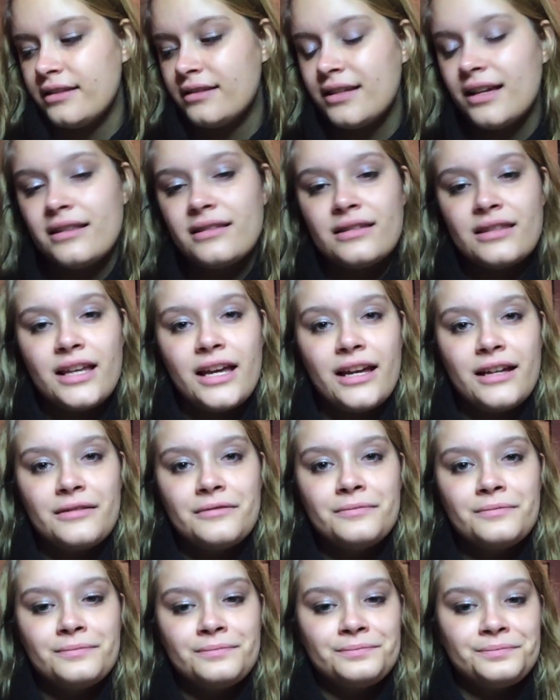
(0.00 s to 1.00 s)
since
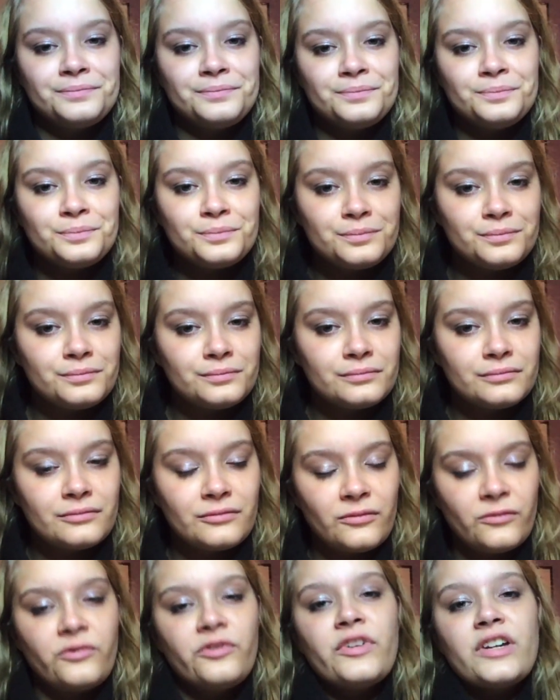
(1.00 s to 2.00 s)
then,
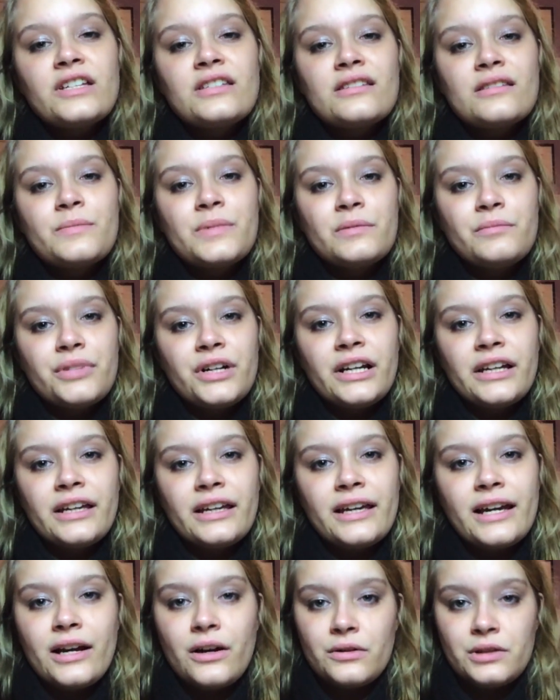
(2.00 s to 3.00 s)
face has been breaking
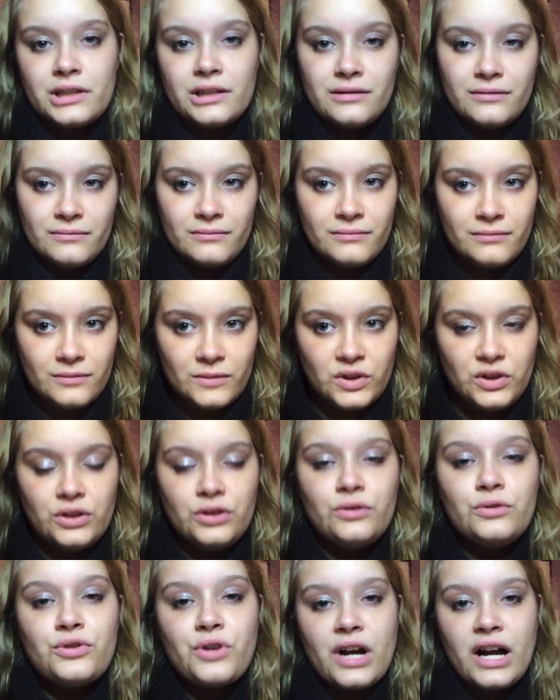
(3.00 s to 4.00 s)
out,
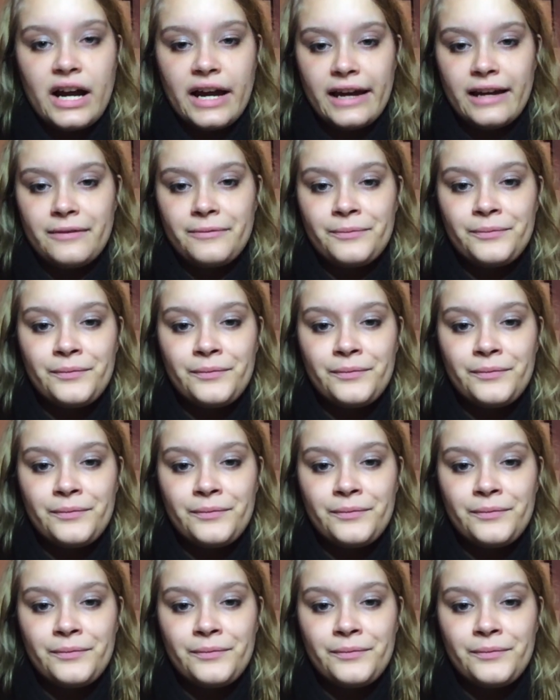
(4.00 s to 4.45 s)
too dry,